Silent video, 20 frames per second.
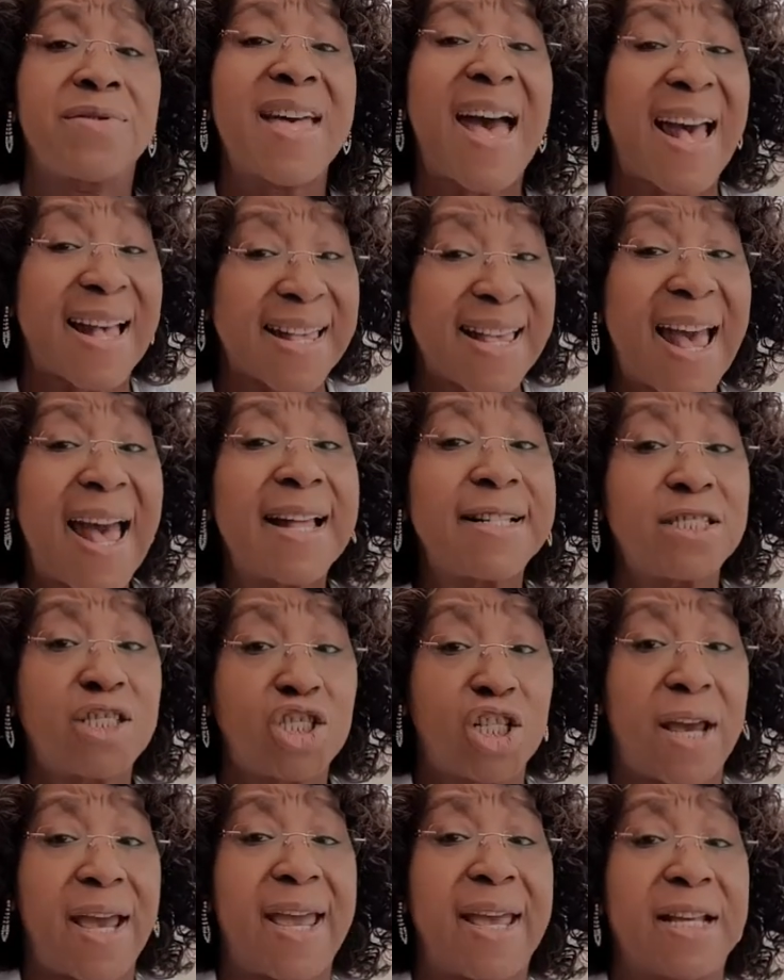that can
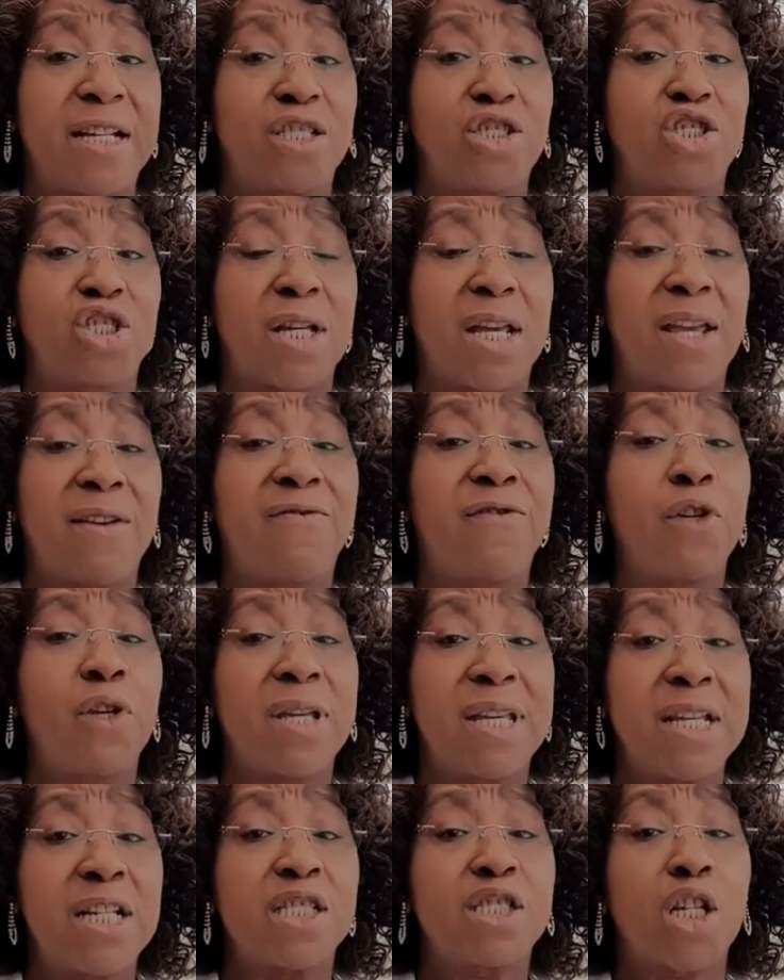change if
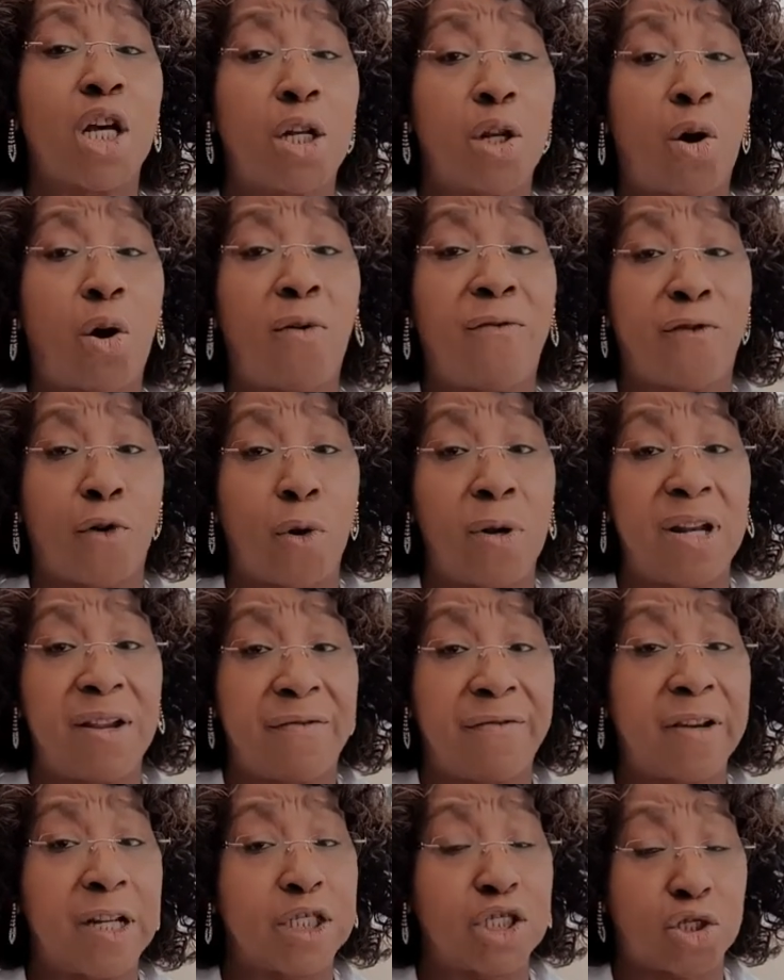you eat a lot of oily
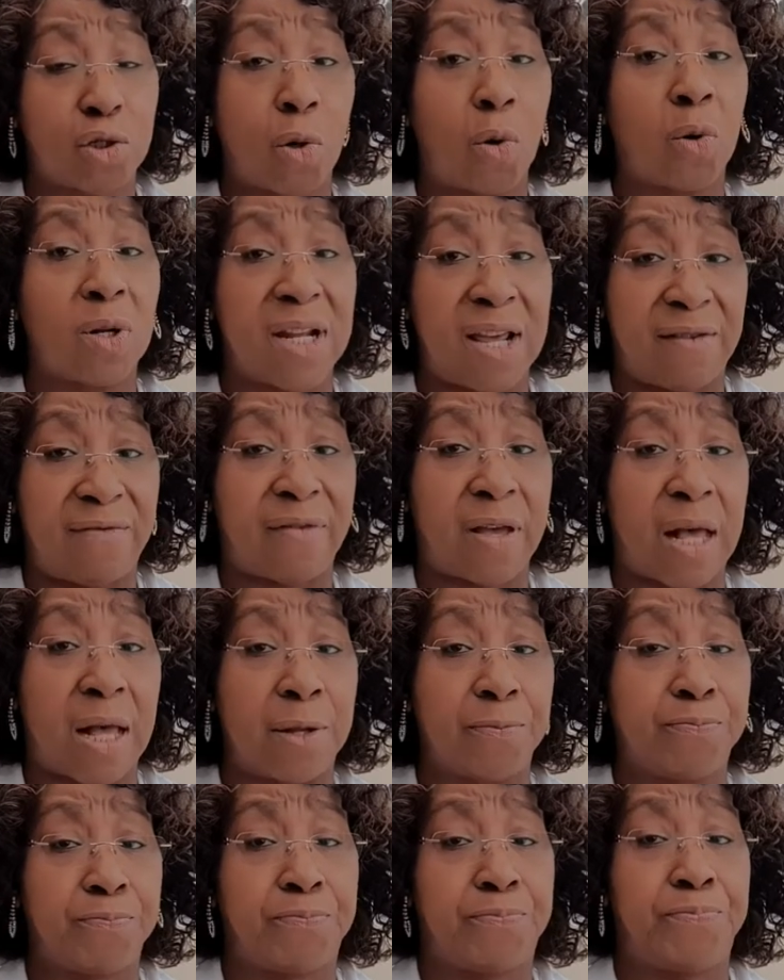fish or liver.